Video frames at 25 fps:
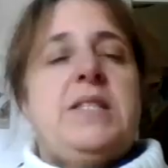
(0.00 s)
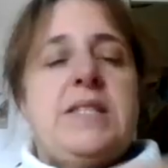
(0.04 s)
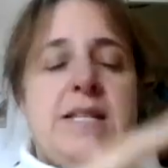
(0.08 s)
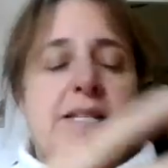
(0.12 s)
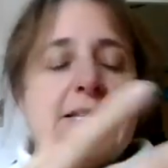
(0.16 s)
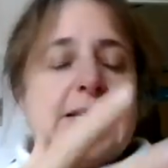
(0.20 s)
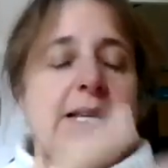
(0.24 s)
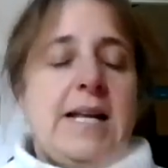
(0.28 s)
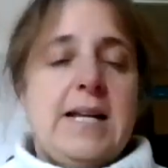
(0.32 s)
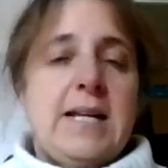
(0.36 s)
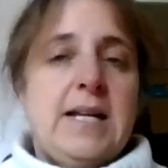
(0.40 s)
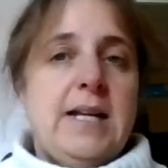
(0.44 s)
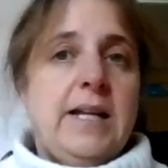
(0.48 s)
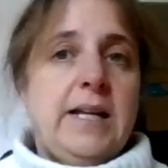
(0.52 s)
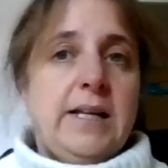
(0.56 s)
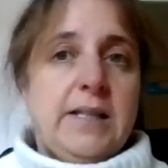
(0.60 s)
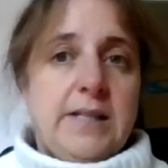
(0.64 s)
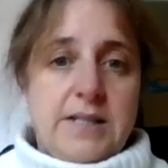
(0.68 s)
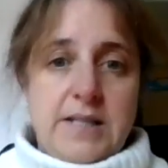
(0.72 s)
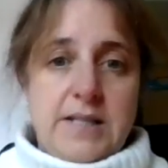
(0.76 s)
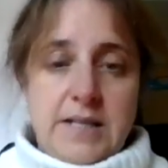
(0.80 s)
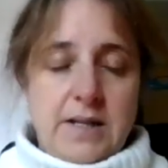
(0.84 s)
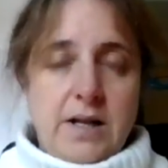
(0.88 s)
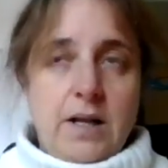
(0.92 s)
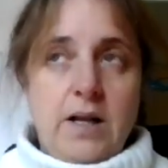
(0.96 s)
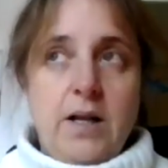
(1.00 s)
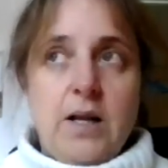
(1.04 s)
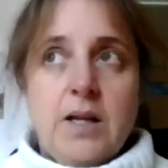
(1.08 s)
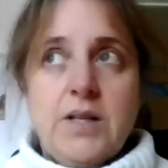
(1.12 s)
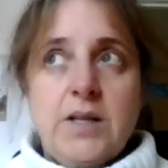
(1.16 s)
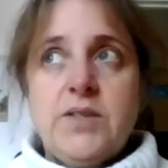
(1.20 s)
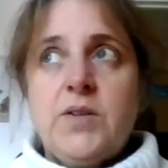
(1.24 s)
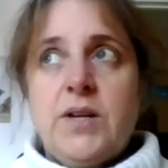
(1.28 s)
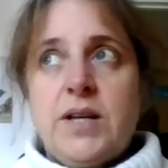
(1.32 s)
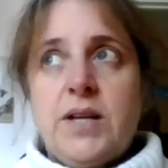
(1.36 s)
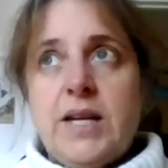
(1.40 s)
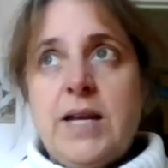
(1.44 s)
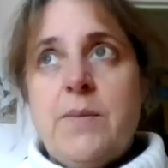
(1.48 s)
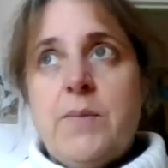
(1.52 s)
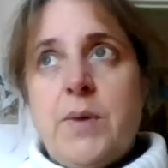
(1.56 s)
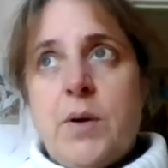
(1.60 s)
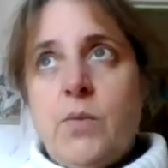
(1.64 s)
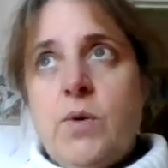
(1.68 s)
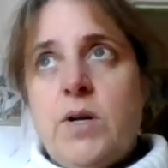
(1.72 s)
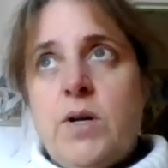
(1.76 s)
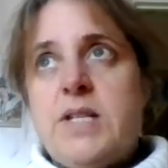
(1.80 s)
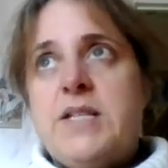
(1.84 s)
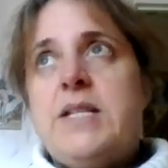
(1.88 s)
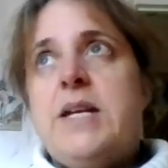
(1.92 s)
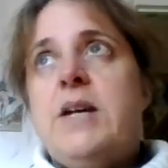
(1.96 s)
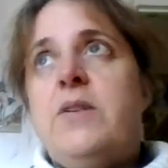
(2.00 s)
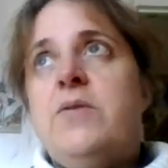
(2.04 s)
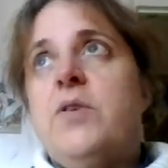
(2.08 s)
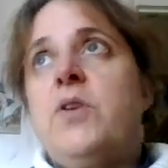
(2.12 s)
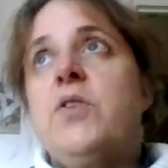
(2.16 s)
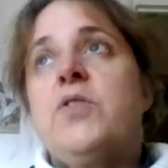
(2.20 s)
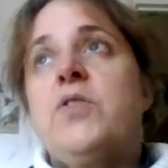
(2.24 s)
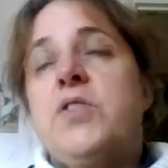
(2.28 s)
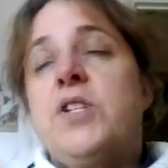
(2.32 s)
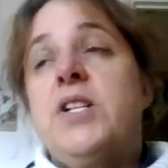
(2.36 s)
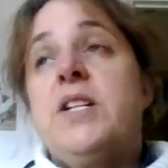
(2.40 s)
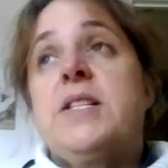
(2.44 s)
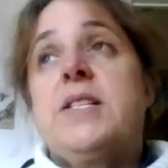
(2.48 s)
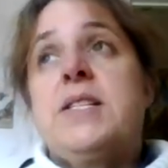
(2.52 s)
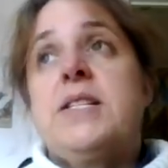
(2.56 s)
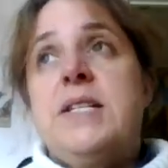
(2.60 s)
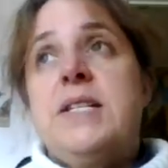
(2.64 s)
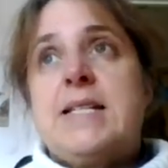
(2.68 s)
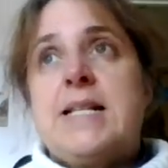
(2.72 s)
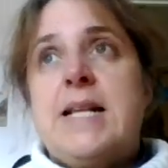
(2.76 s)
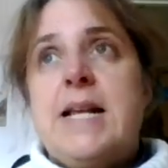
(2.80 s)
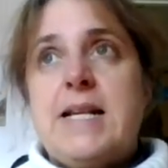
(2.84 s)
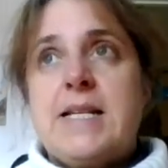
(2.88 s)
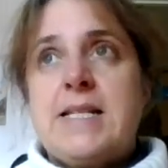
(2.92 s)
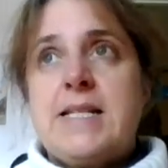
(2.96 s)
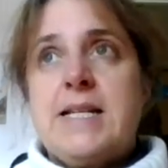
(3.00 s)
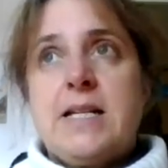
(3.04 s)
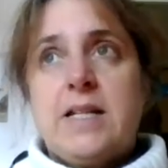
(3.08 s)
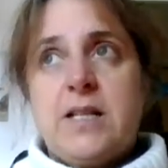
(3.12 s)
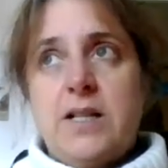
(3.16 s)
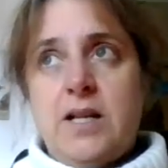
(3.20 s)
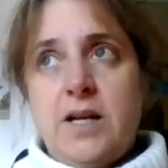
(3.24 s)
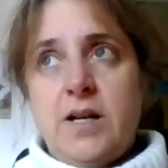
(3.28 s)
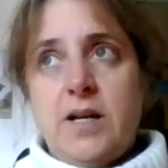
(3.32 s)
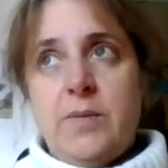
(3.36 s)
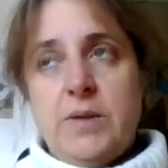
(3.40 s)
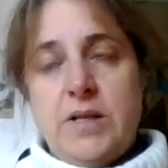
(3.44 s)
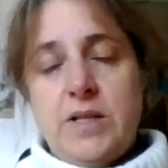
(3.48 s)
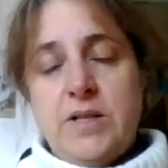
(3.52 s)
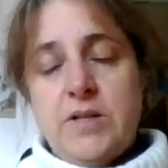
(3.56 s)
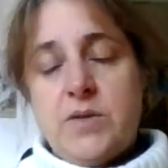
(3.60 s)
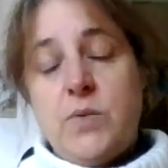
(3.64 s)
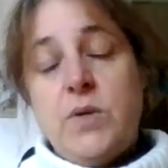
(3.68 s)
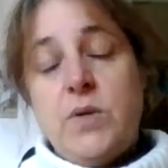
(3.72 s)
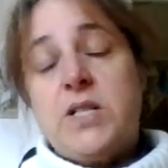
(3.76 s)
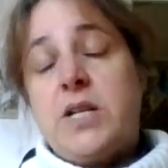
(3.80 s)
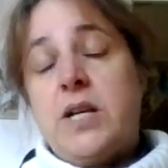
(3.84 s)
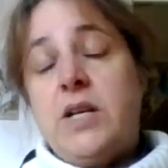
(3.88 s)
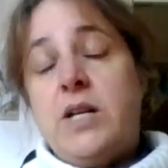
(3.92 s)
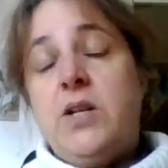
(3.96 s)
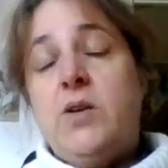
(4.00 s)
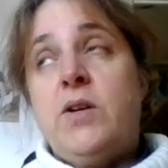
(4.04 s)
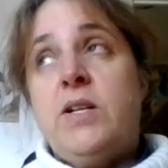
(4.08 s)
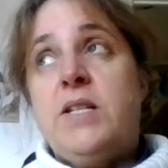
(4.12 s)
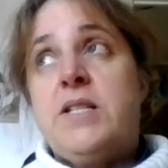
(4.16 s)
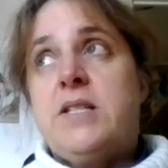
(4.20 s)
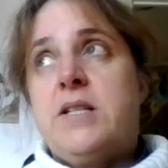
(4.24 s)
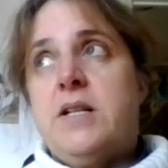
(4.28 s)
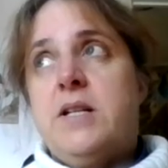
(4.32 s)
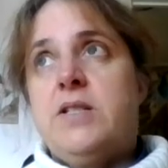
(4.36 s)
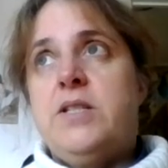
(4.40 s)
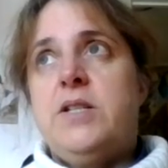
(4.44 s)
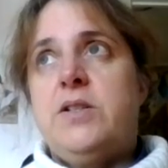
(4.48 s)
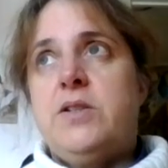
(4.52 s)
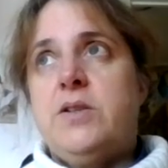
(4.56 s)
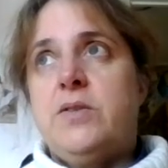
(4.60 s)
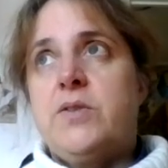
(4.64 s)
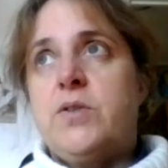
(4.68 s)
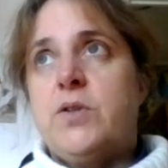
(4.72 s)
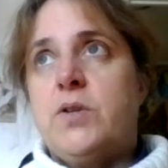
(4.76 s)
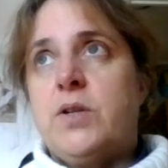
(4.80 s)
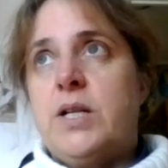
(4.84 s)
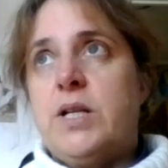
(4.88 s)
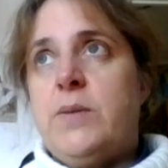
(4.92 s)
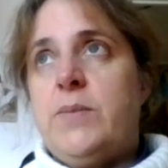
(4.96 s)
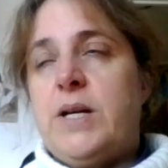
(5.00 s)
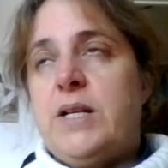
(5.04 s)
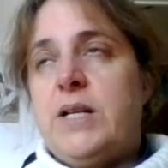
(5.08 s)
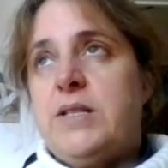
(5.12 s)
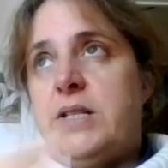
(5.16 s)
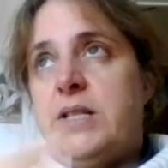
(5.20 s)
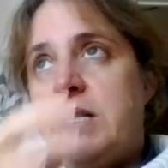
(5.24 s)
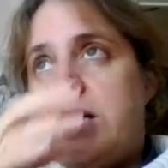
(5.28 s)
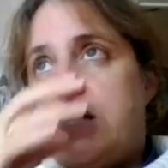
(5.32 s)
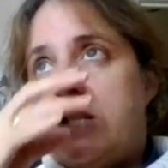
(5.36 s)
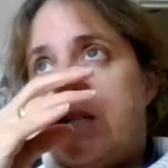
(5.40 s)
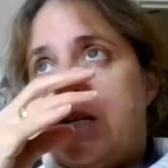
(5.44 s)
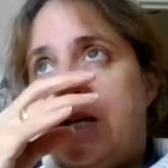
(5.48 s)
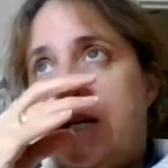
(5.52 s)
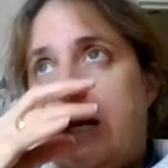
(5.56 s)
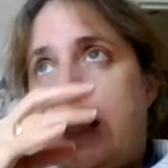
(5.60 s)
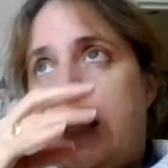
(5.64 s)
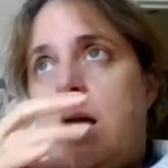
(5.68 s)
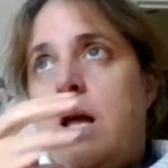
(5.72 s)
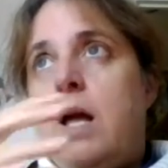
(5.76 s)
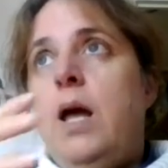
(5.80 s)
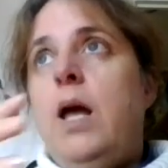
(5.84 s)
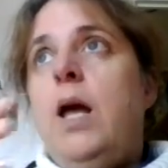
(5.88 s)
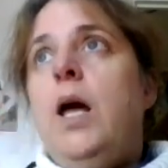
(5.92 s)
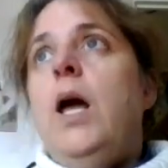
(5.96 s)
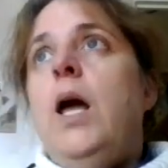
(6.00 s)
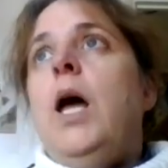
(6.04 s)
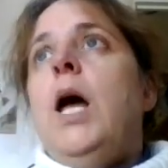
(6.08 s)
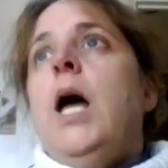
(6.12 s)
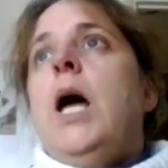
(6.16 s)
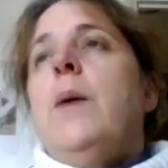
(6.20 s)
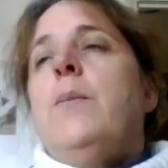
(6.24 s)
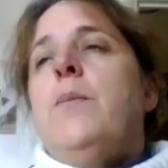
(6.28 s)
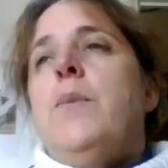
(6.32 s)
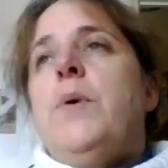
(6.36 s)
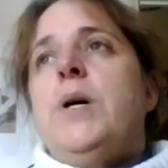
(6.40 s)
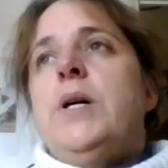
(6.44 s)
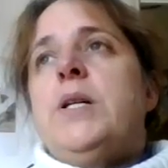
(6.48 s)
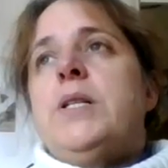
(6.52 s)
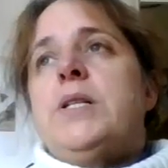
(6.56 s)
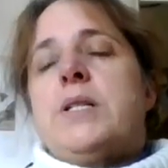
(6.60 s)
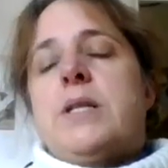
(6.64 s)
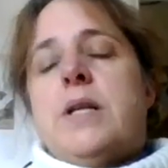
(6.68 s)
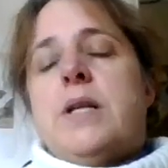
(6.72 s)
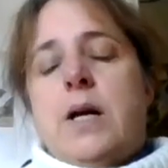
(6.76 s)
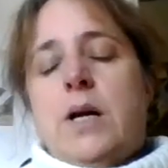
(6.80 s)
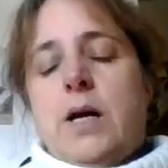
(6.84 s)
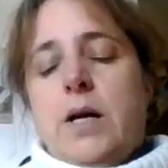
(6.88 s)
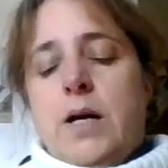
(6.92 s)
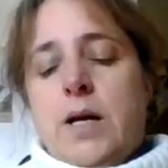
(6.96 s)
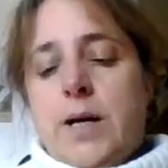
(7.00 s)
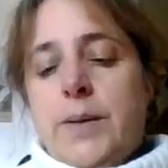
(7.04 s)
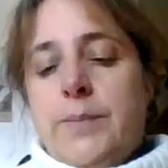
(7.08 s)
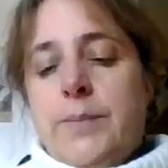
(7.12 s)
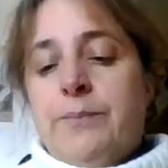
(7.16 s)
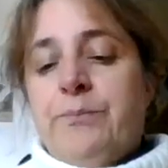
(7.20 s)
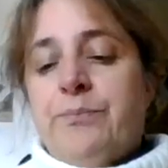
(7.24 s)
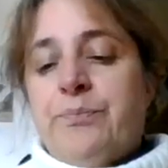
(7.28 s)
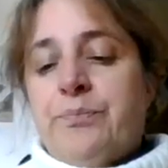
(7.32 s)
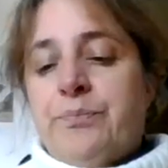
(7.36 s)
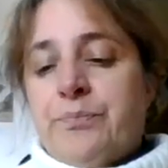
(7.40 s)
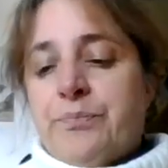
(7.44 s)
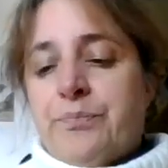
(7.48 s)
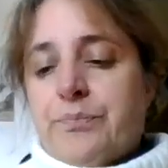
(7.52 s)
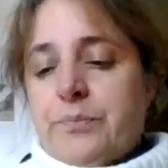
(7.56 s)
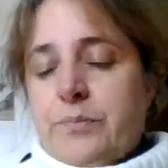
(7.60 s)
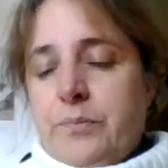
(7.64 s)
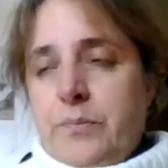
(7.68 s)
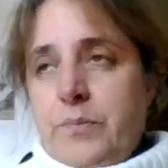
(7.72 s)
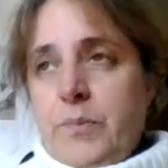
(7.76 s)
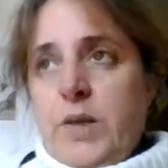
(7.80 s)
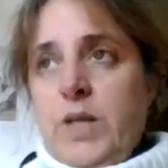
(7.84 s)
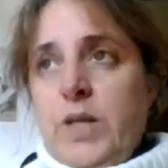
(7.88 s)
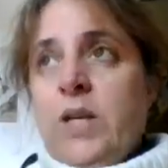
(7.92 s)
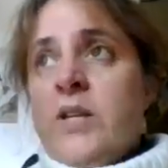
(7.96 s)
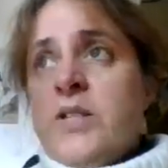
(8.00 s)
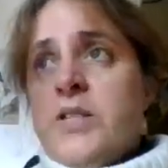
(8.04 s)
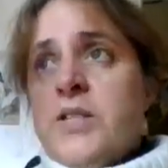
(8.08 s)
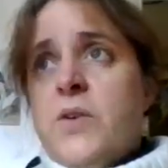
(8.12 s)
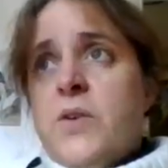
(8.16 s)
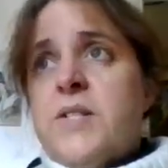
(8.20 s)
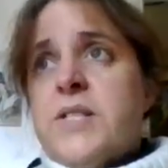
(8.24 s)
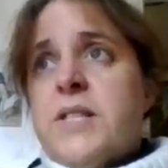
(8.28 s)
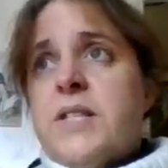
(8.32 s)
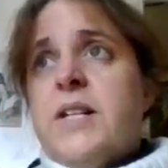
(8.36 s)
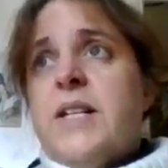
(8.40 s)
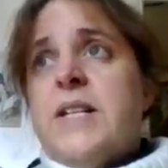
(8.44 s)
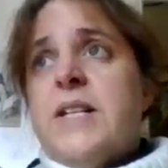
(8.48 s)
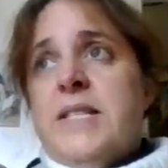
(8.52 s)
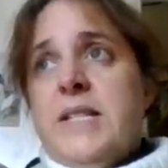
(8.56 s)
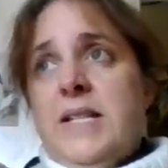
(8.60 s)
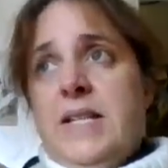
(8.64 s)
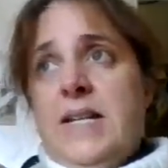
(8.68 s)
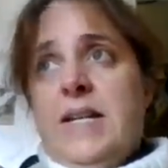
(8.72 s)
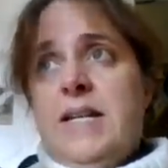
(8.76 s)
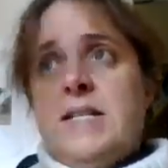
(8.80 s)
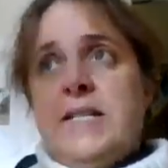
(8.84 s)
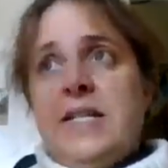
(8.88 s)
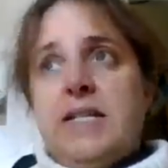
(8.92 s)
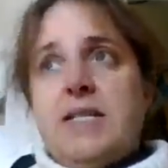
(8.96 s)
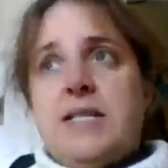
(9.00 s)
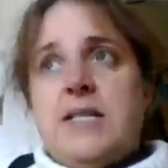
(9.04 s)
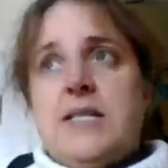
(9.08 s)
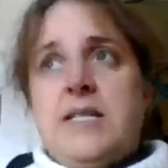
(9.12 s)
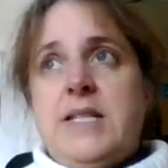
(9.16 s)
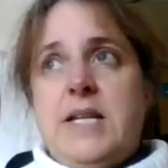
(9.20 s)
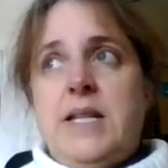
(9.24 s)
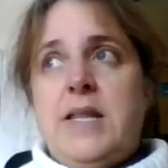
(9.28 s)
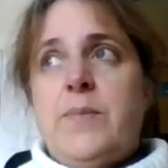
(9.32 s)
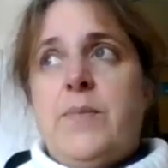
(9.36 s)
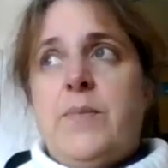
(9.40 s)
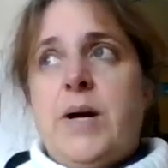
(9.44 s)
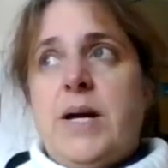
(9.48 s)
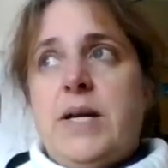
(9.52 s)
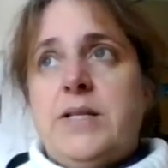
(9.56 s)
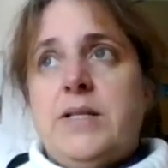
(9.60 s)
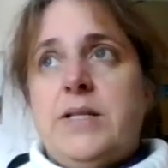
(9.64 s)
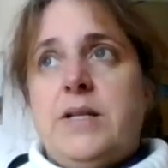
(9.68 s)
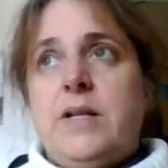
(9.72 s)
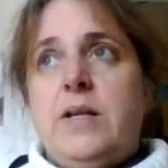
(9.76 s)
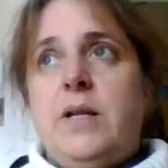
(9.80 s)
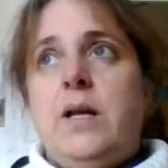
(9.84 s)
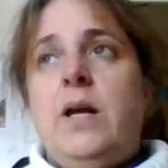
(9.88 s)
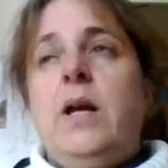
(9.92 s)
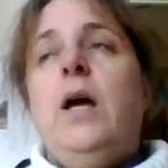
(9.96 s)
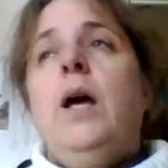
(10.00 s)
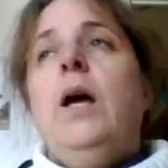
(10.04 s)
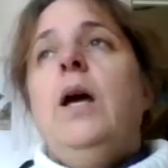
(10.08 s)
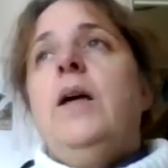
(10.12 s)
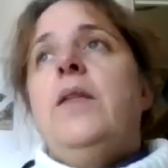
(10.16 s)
dyslexic, so I get my words out, not just dyslexic learners, which I know I started off talking about initially, but so it's nice and easy to see the pattern.